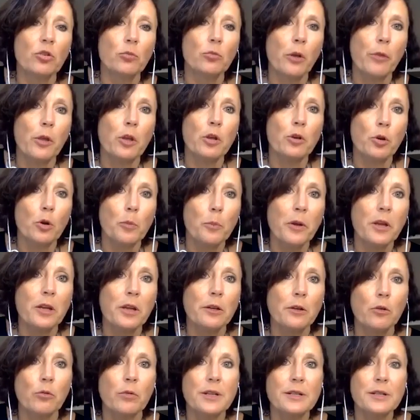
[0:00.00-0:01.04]
with the European
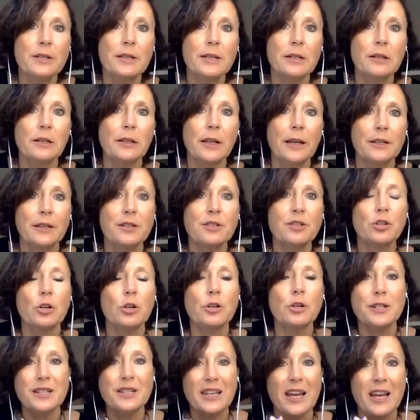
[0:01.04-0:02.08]
Green Deal has
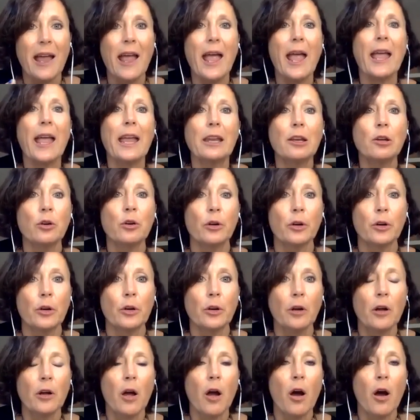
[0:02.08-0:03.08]
started to anchor